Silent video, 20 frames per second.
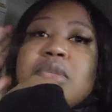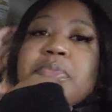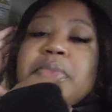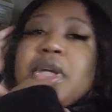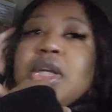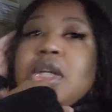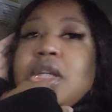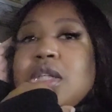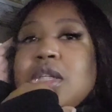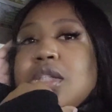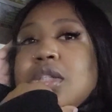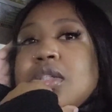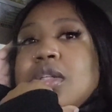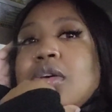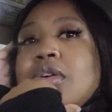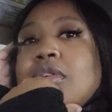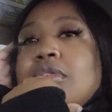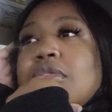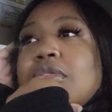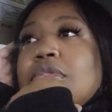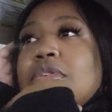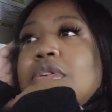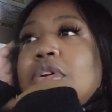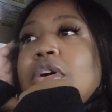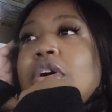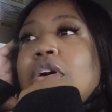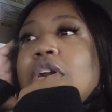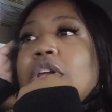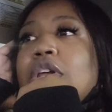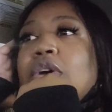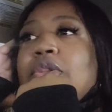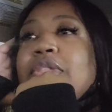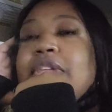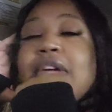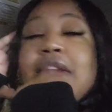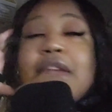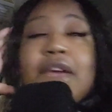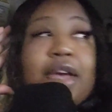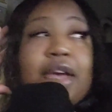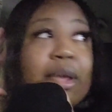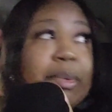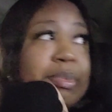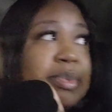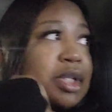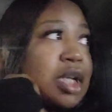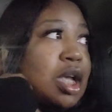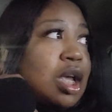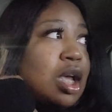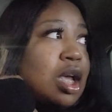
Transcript: means cardio then abs.